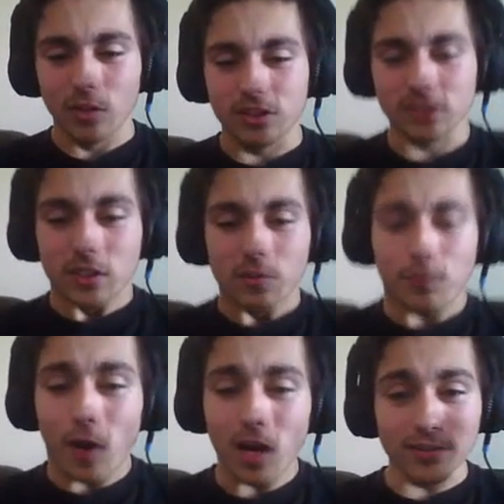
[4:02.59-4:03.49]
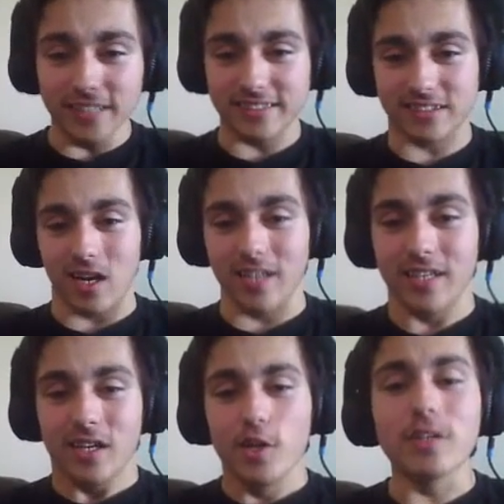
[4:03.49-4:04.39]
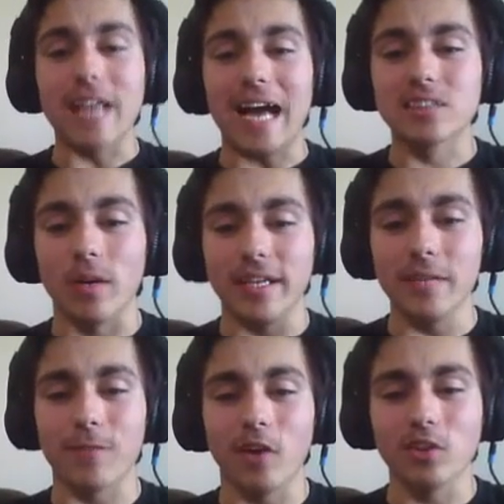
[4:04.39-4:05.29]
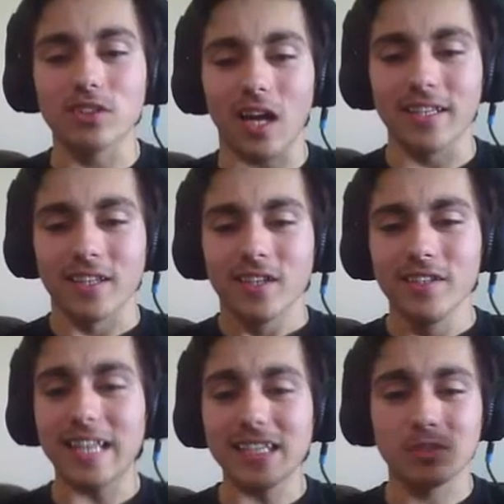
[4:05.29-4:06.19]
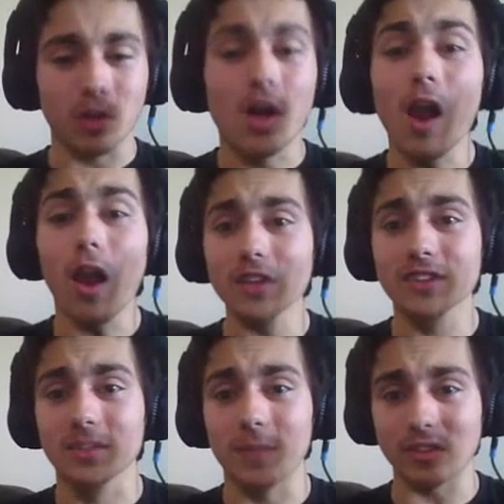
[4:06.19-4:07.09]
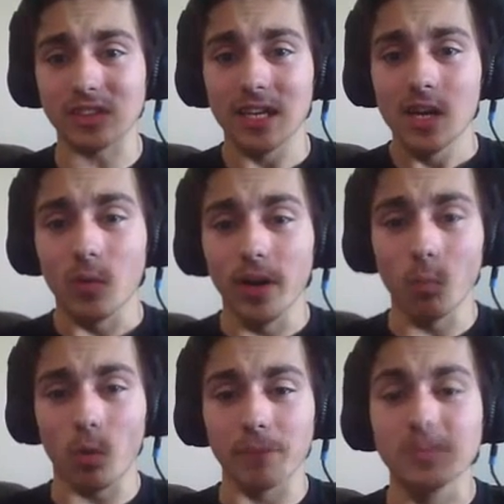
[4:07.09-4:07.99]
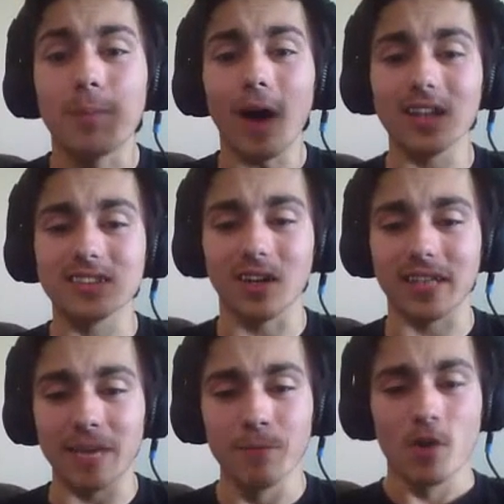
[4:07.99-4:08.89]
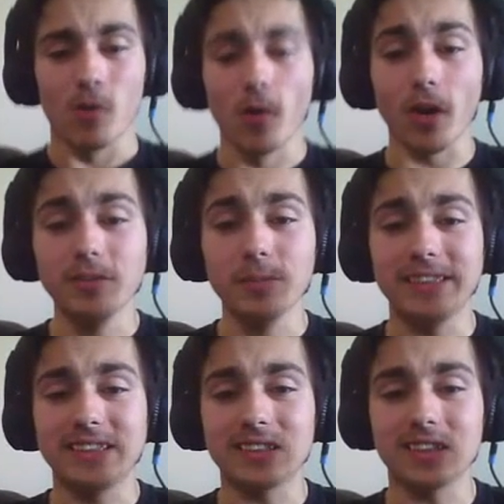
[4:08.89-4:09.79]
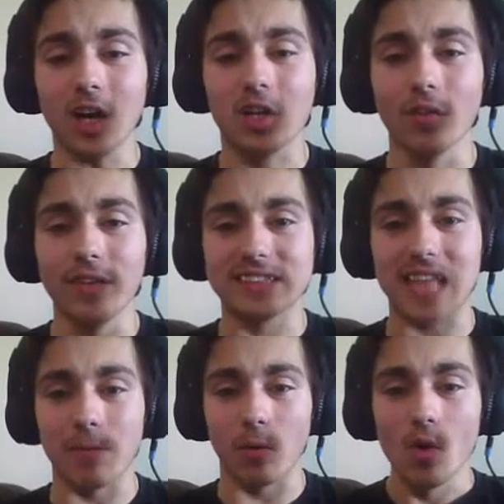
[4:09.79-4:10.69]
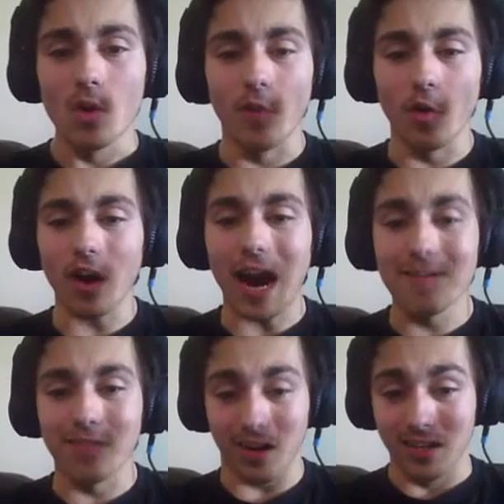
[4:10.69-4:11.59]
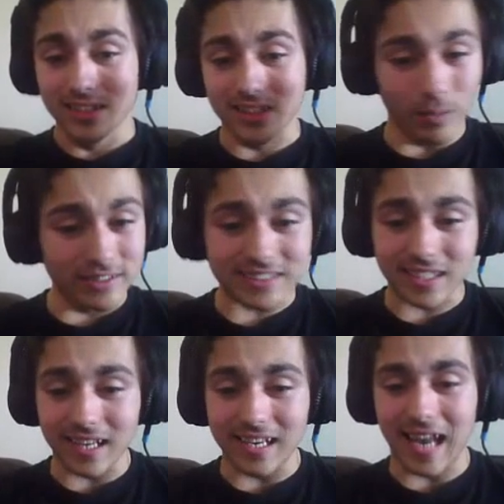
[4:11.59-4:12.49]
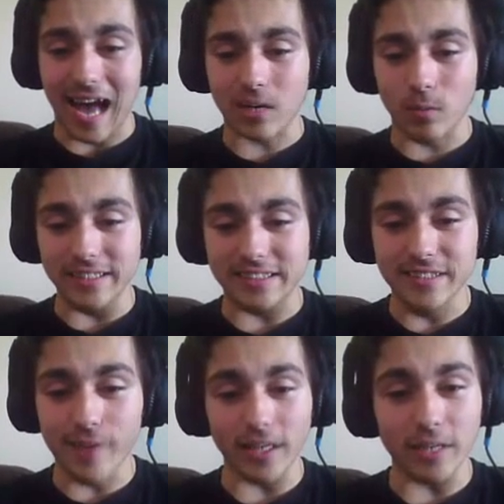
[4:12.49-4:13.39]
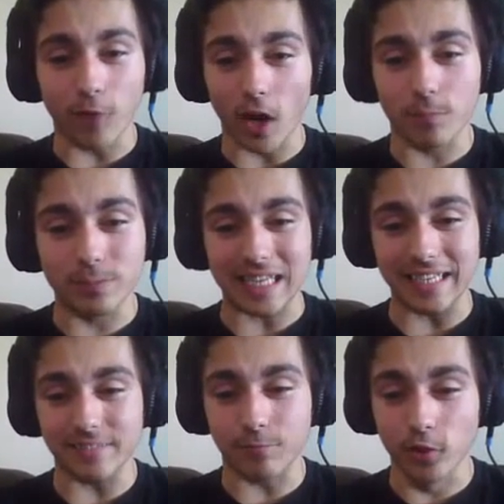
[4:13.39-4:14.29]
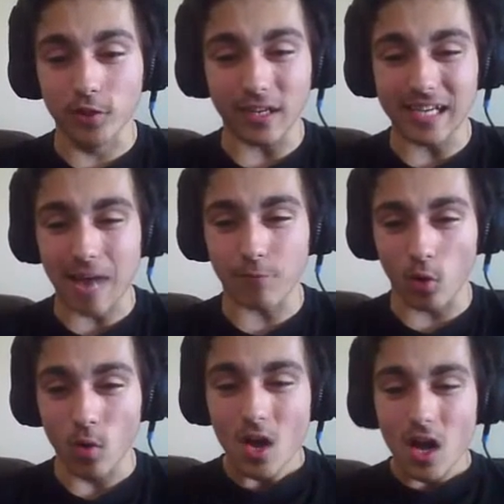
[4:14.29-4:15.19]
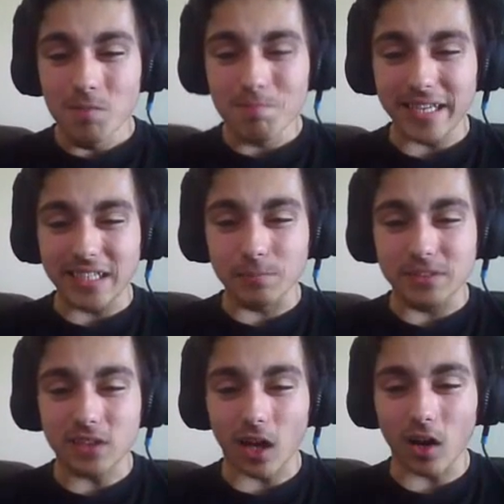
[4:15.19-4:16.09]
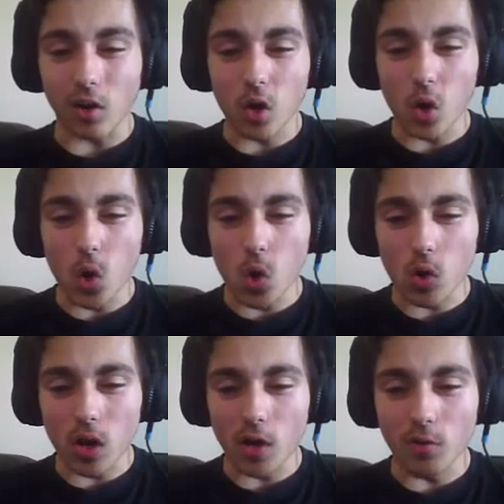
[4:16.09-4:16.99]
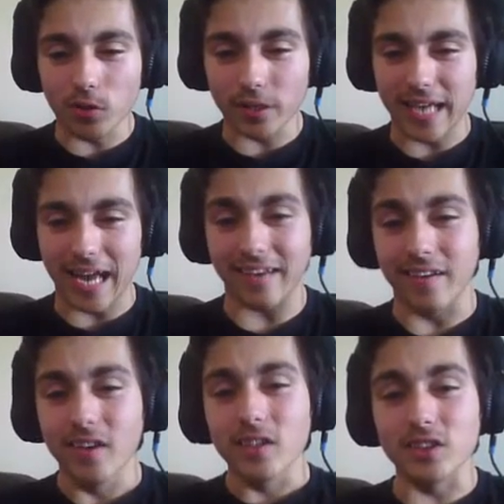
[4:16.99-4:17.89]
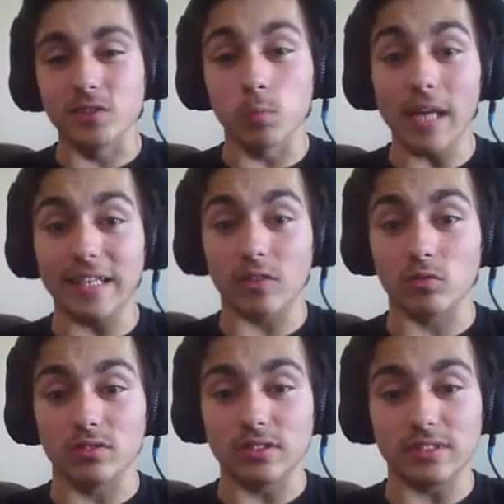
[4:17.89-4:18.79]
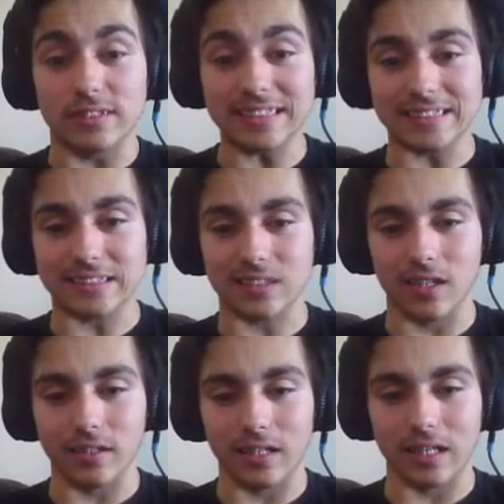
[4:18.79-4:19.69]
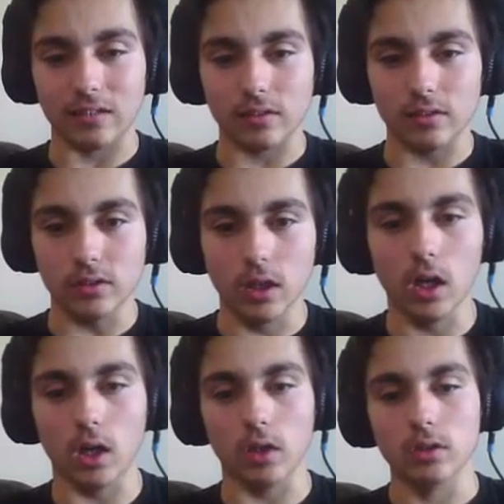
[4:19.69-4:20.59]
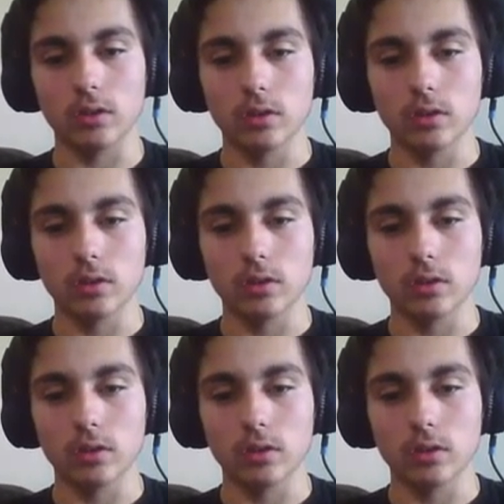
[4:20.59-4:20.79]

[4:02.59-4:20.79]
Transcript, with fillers: Just Fuck this guy. Who cares what he feels like? Who cares what Colossus feels like? We don't want him to pass our game. We want him to be stuck on this level forever. So we're just going to lag when he's 95% through the level and make him start all over again. Because we're little dicks like that. Ugh.